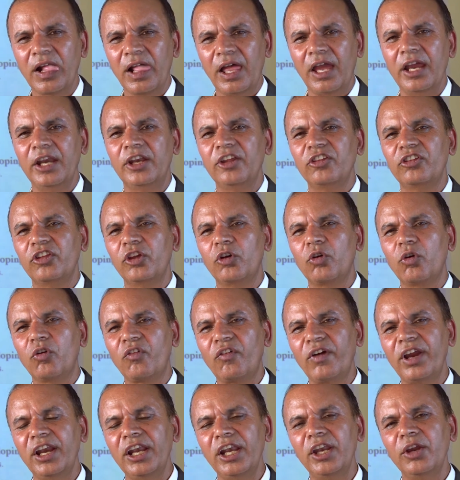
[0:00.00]
and it is
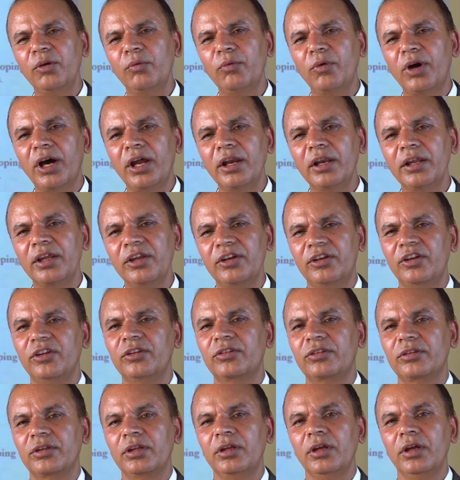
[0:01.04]
eco-friendly one, it
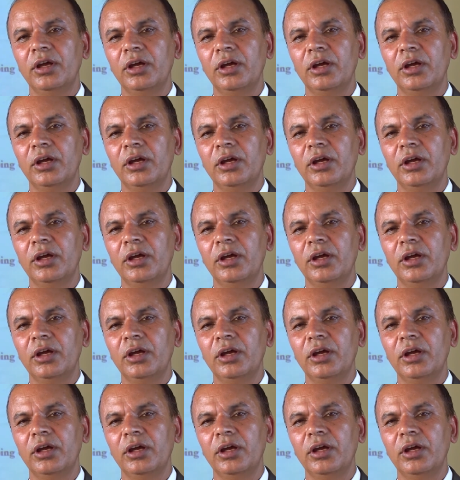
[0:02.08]
is